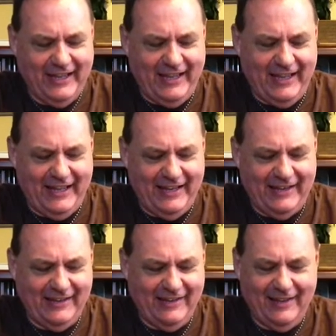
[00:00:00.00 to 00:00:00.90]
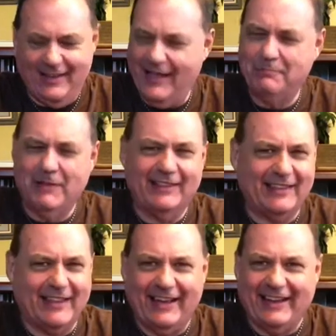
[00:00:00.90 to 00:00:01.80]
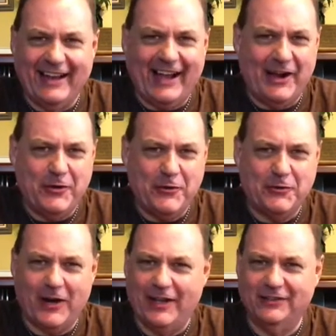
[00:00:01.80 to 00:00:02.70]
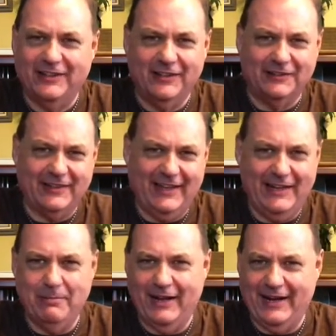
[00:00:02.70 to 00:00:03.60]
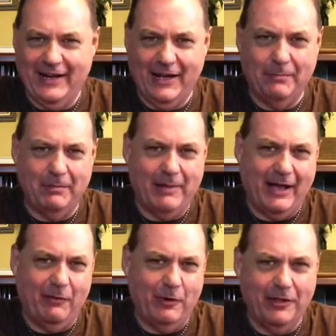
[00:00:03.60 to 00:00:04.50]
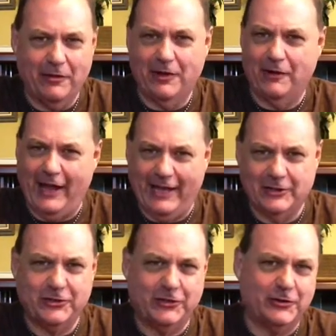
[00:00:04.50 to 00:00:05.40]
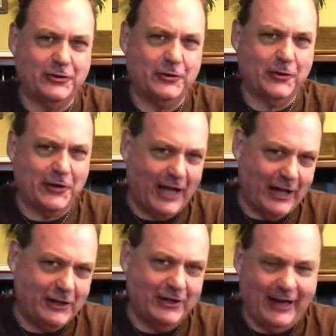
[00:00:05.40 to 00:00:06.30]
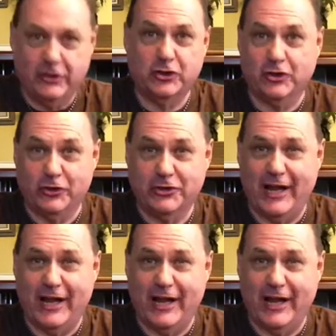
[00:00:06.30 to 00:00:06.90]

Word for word: And I'm not the kind of guy who tries to guilt anybody up about whether they're at church or not at church.